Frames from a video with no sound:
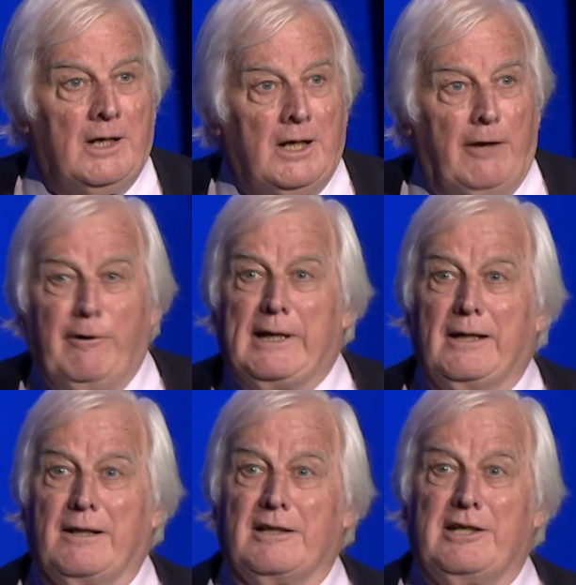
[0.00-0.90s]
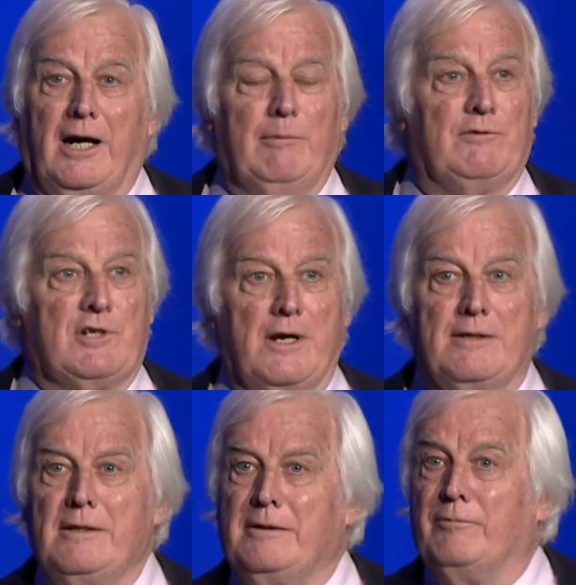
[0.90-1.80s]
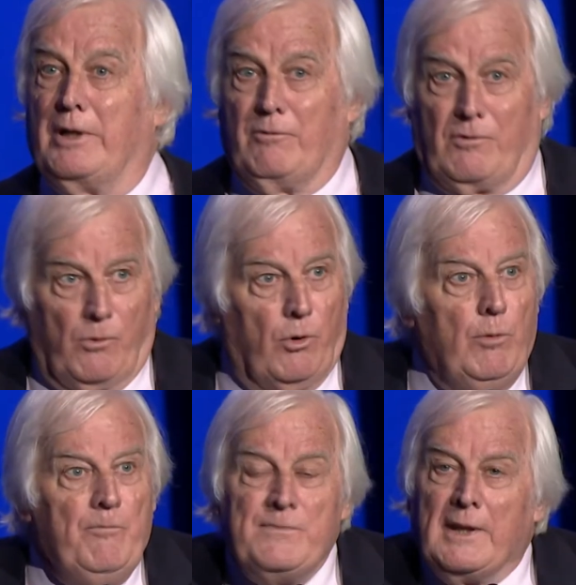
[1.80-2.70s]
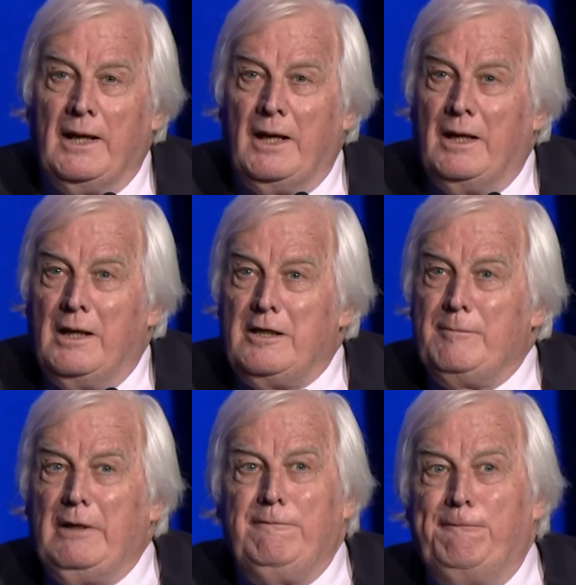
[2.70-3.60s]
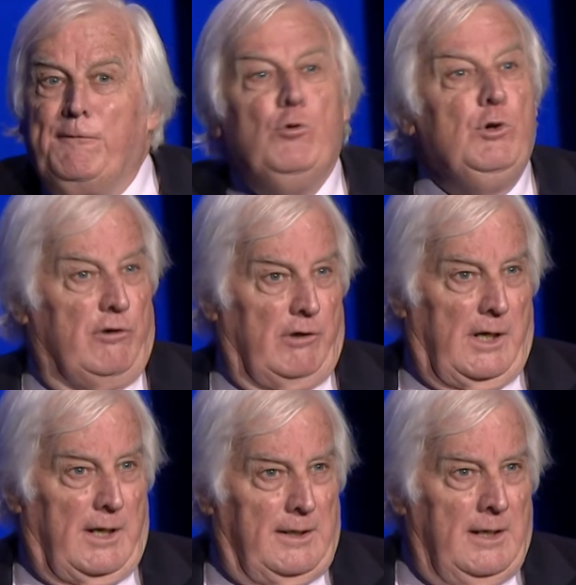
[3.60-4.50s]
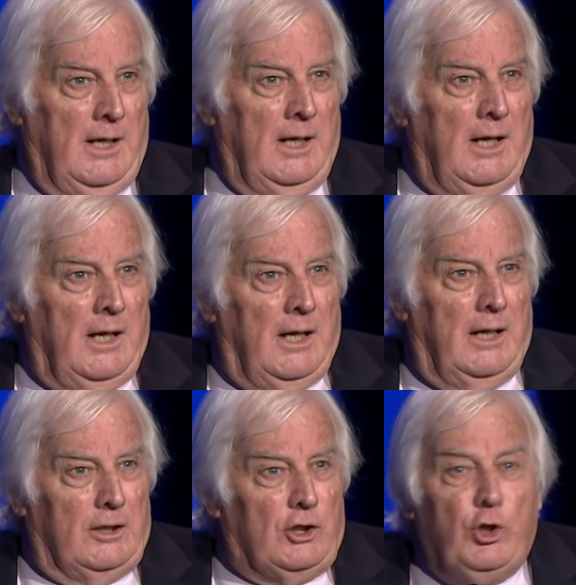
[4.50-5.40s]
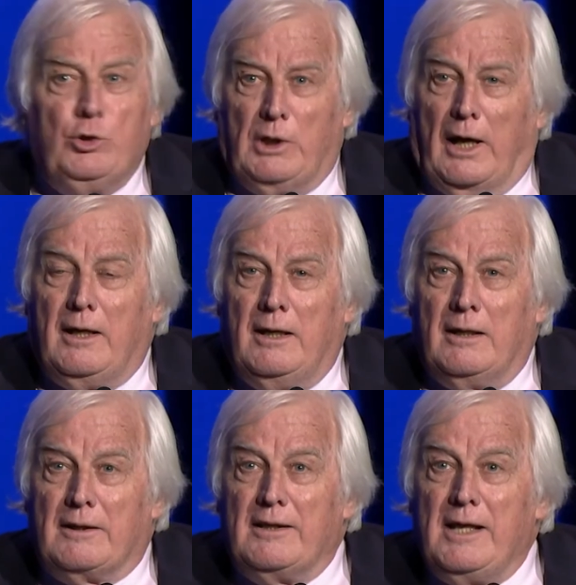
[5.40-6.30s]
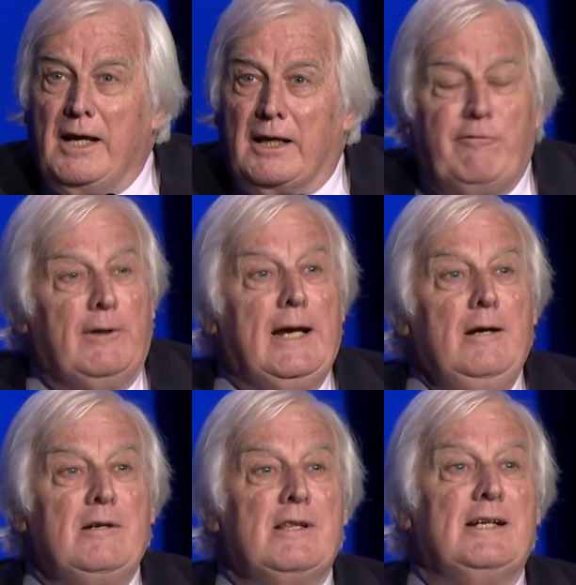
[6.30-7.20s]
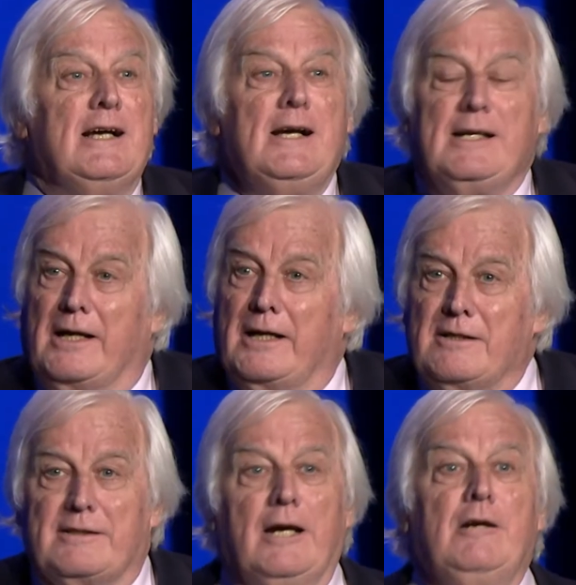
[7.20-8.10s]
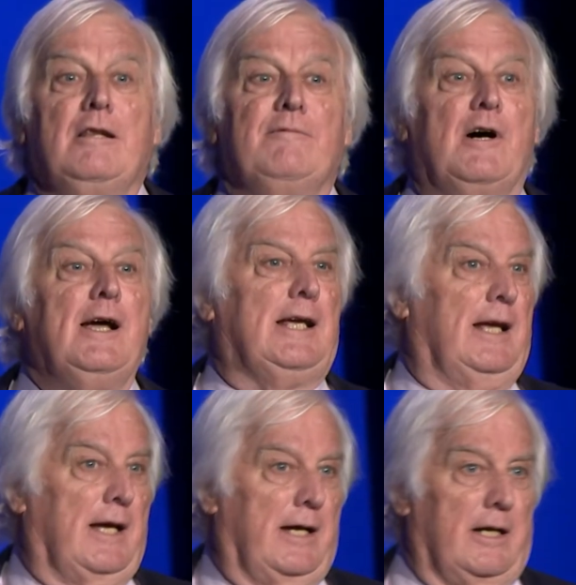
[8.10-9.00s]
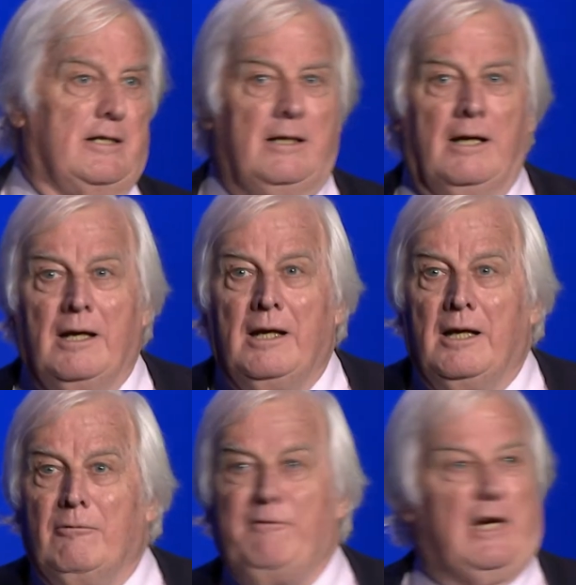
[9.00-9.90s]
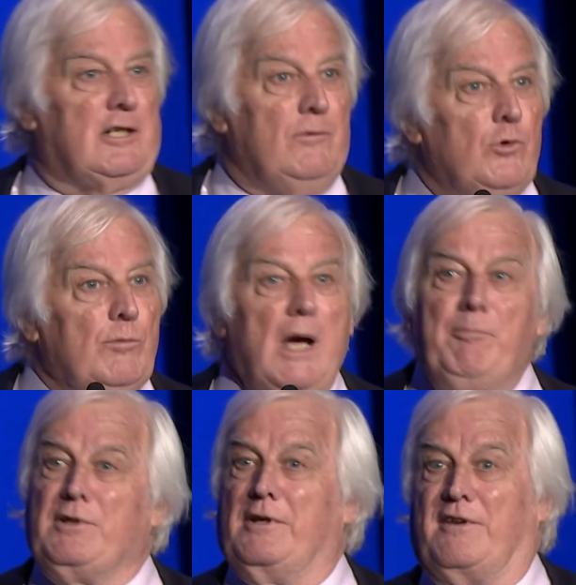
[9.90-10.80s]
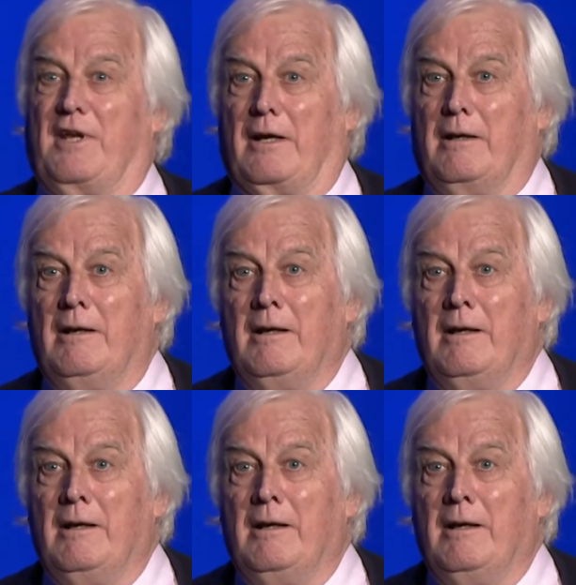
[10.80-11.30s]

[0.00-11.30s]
If we go to the time of Jesus, when it was warm, it's about 4 degrees cooler than then. If we go to the Dark Ages, go to the Viking Age, we've actually warmed up since then.